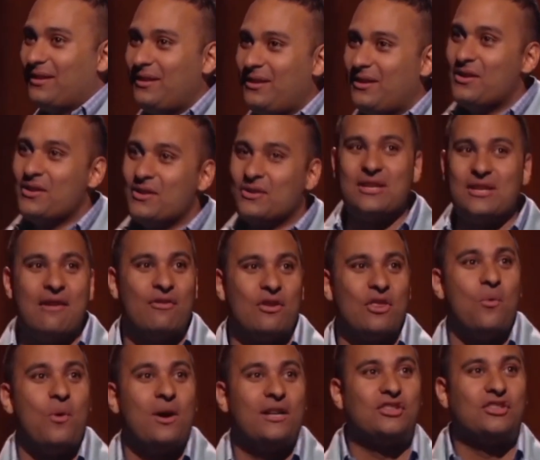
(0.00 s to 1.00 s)
you know, there's never
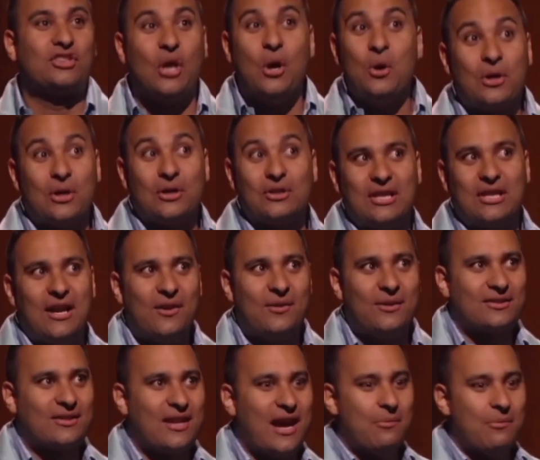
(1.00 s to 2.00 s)
the one joker
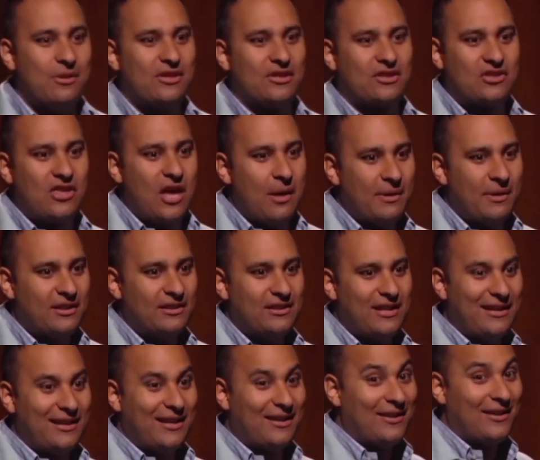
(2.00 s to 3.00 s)
terrorist guy with his thumb on the
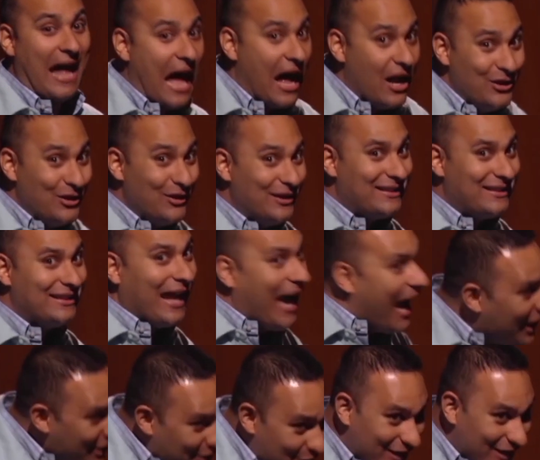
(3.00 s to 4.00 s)
detonator. I'll do it.
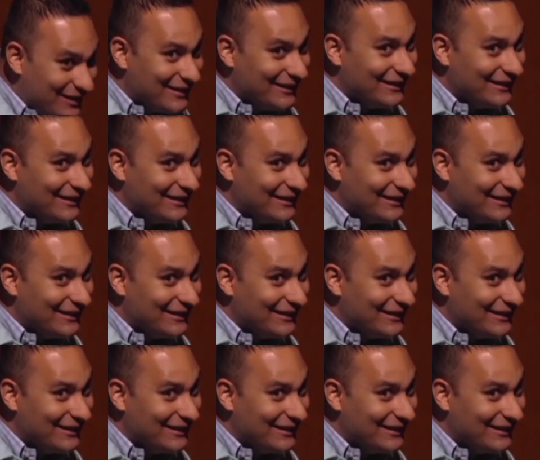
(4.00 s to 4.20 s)
I'll do it.